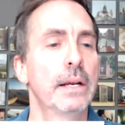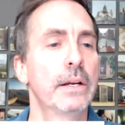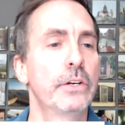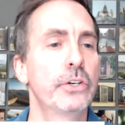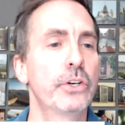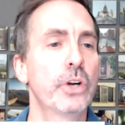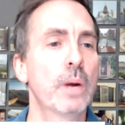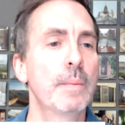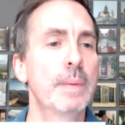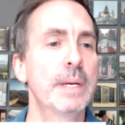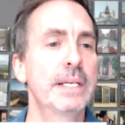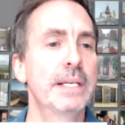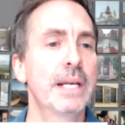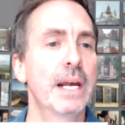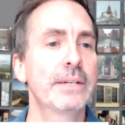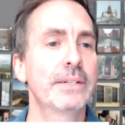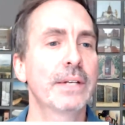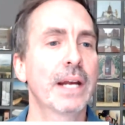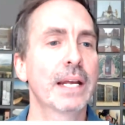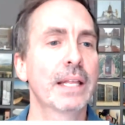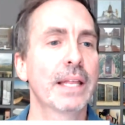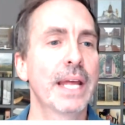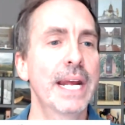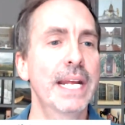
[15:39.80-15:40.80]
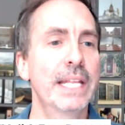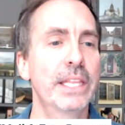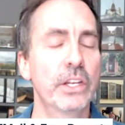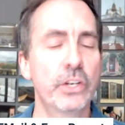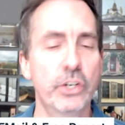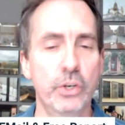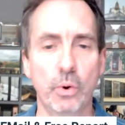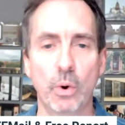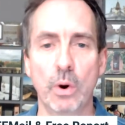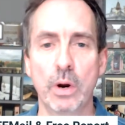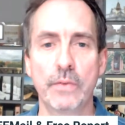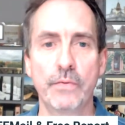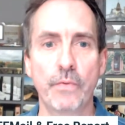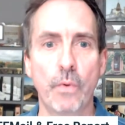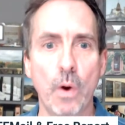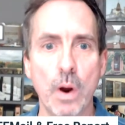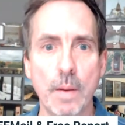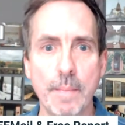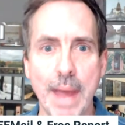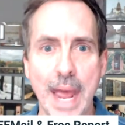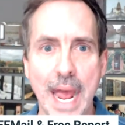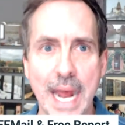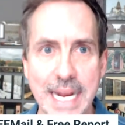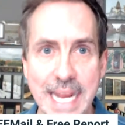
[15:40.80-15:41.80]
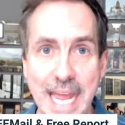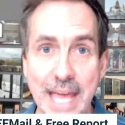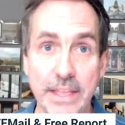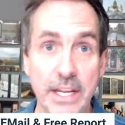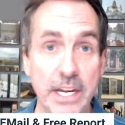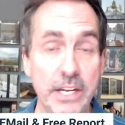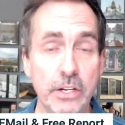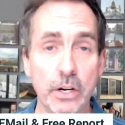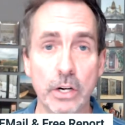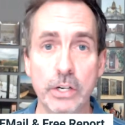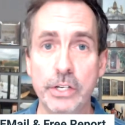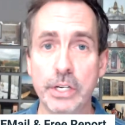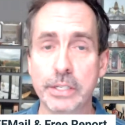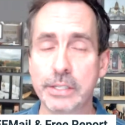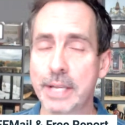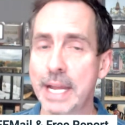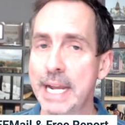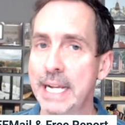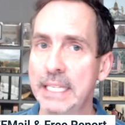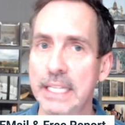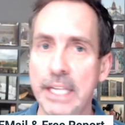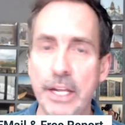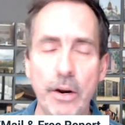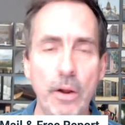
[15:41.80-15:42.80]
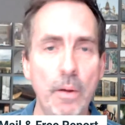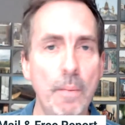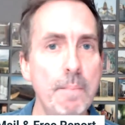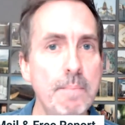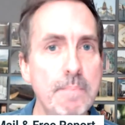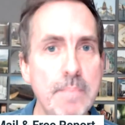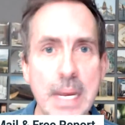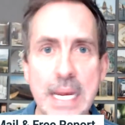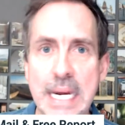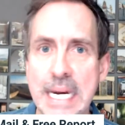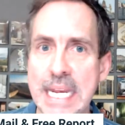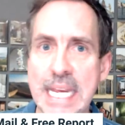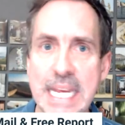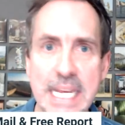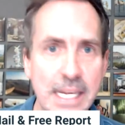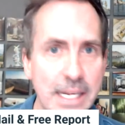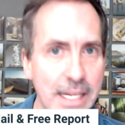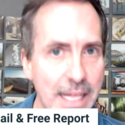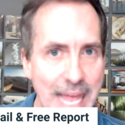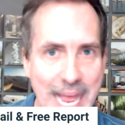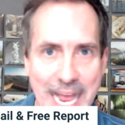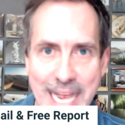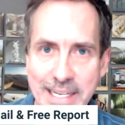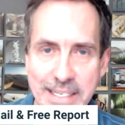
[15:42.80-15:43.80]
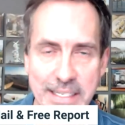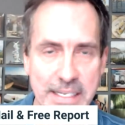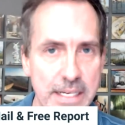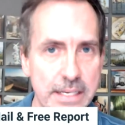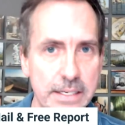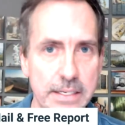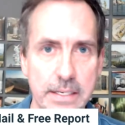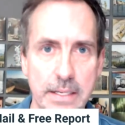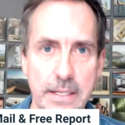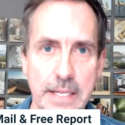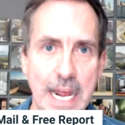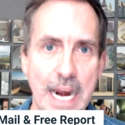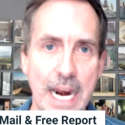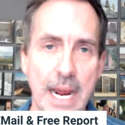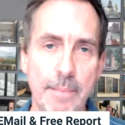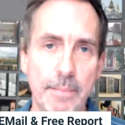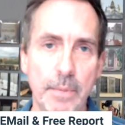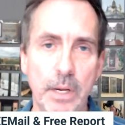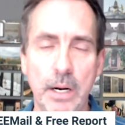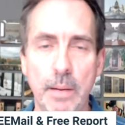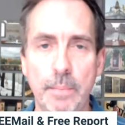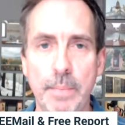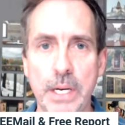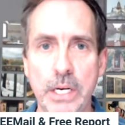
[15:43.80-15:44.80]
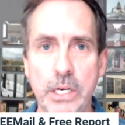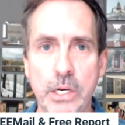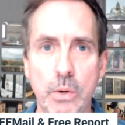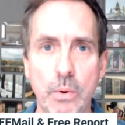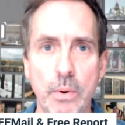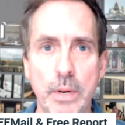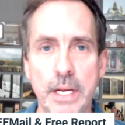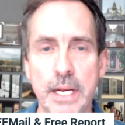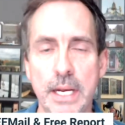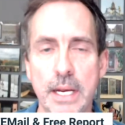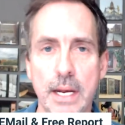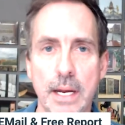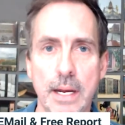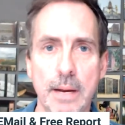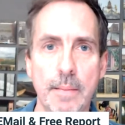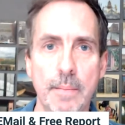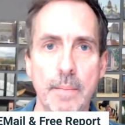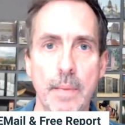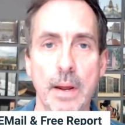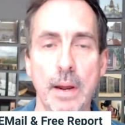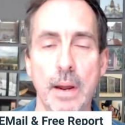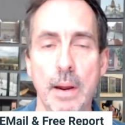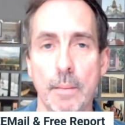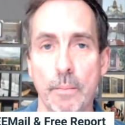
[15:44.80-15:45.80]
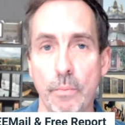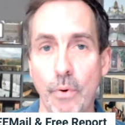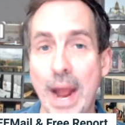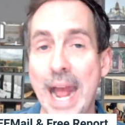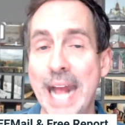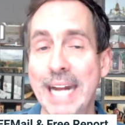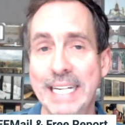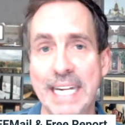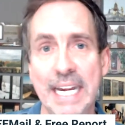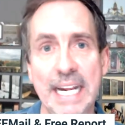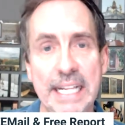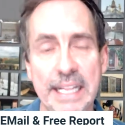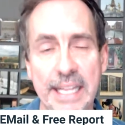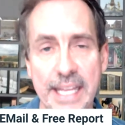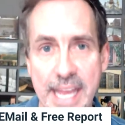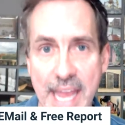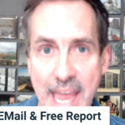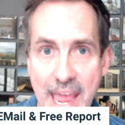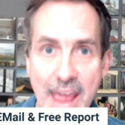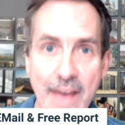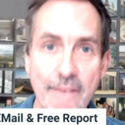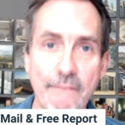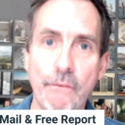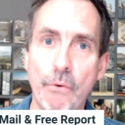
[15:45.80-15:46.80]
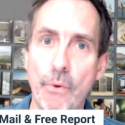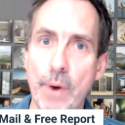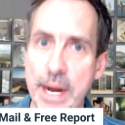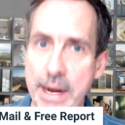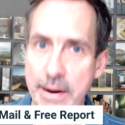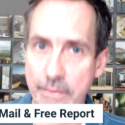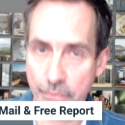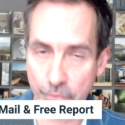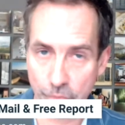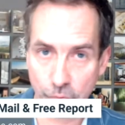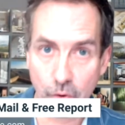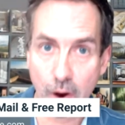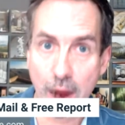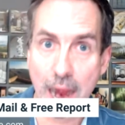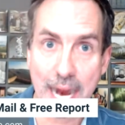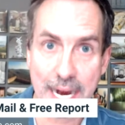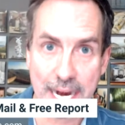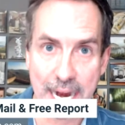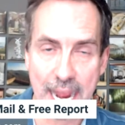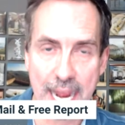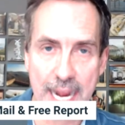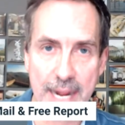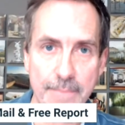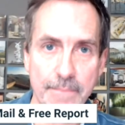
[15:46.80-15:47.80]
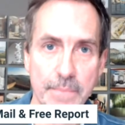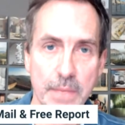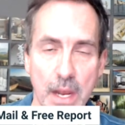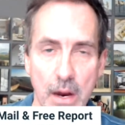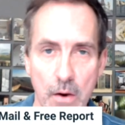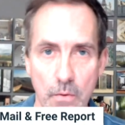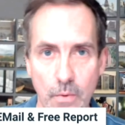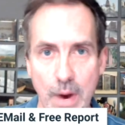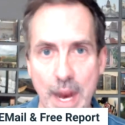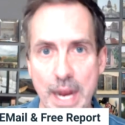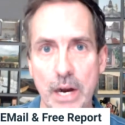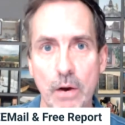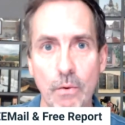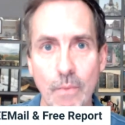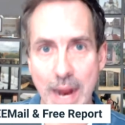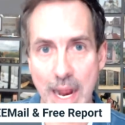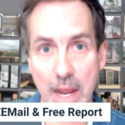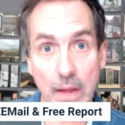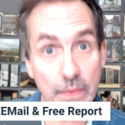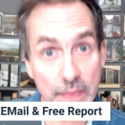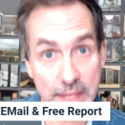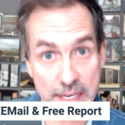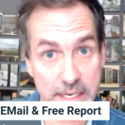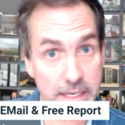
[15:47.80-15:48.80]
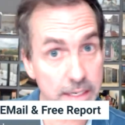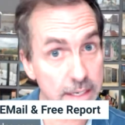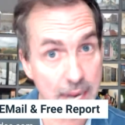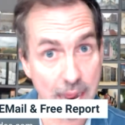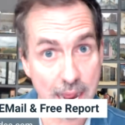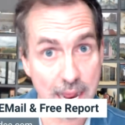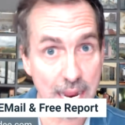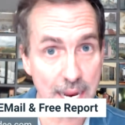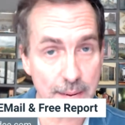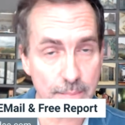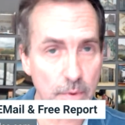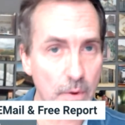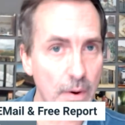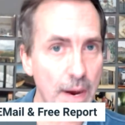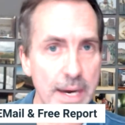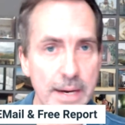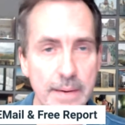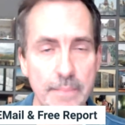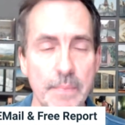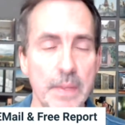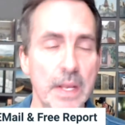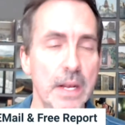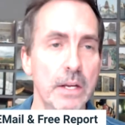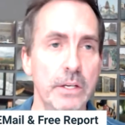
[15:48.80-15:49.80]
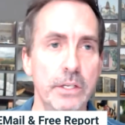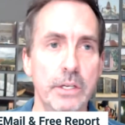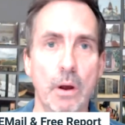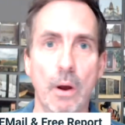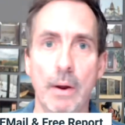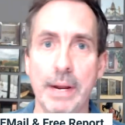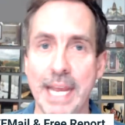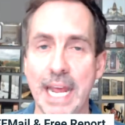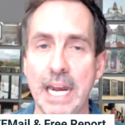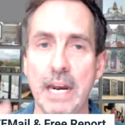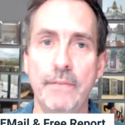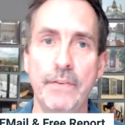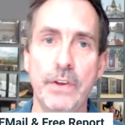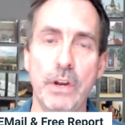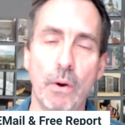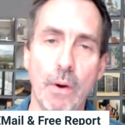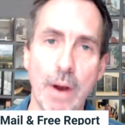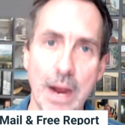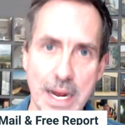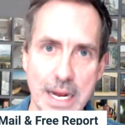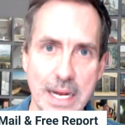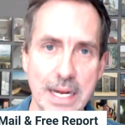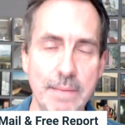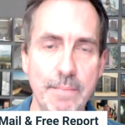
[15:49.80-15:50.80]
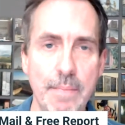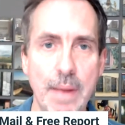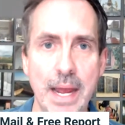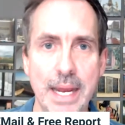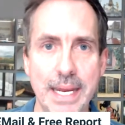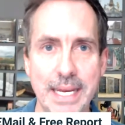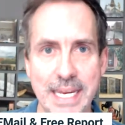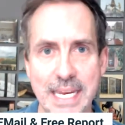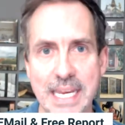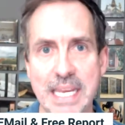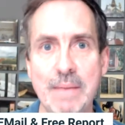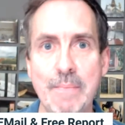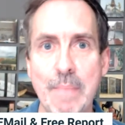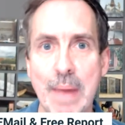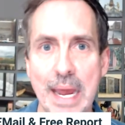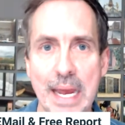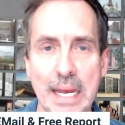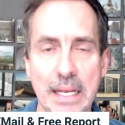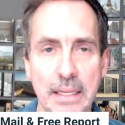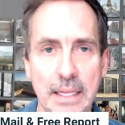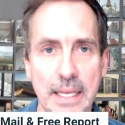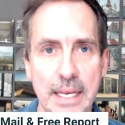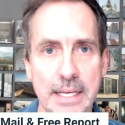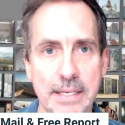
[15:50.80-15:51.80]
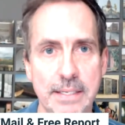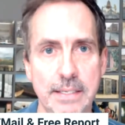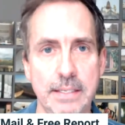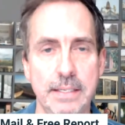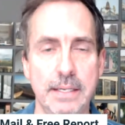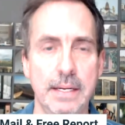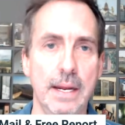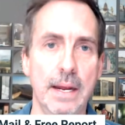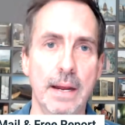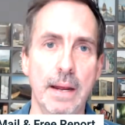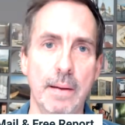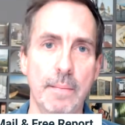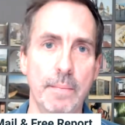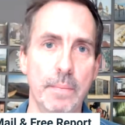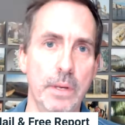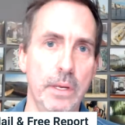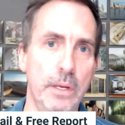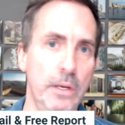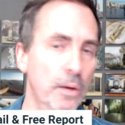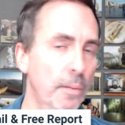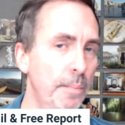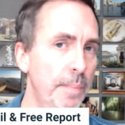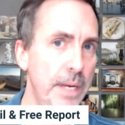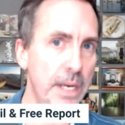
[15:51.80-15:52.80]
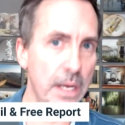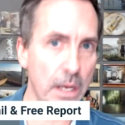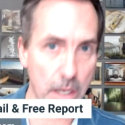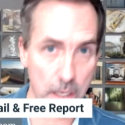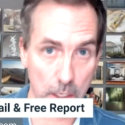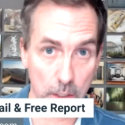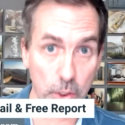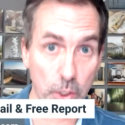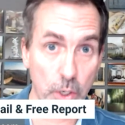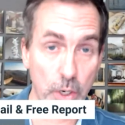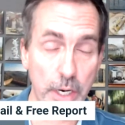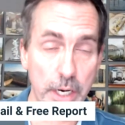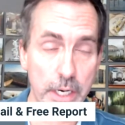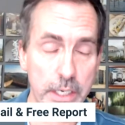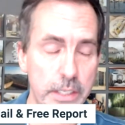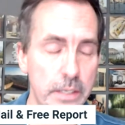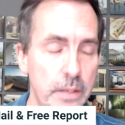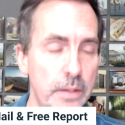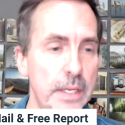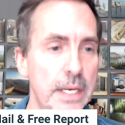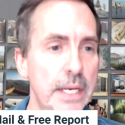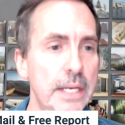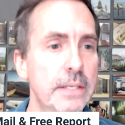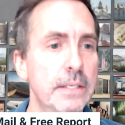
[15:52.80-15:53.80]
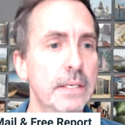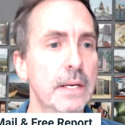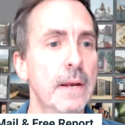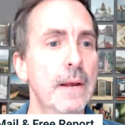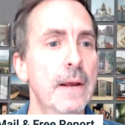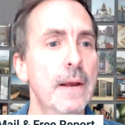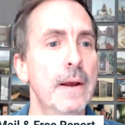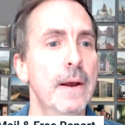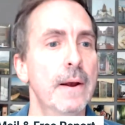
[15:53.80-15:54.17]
Sherman says, I like the short format. Yeah, these are just like little mini classes that I'm going to be doing practically every Friday right around this time. All right. So again, if you're on my email list, you'll be alerted to these.